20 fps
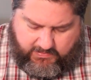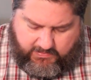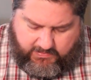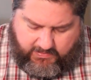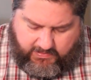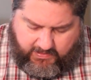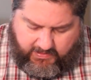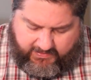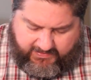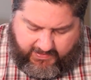He
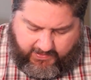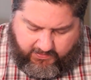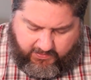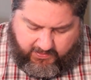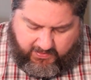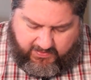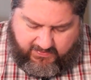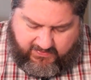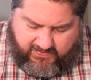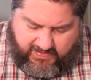got down
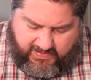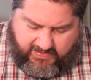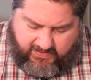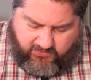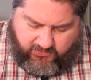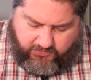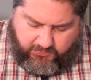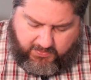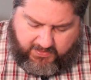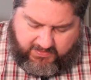on his
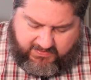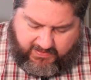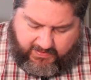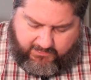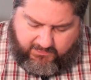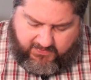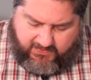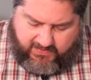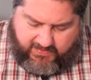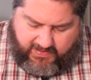knees three
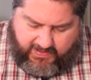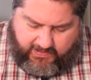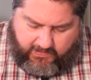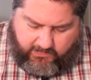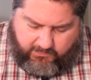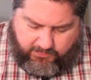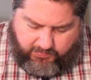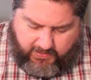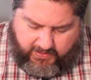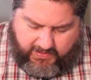times a day
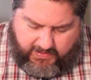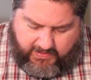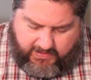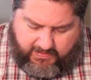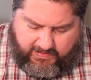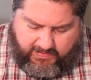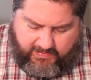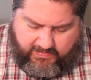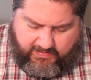and prayed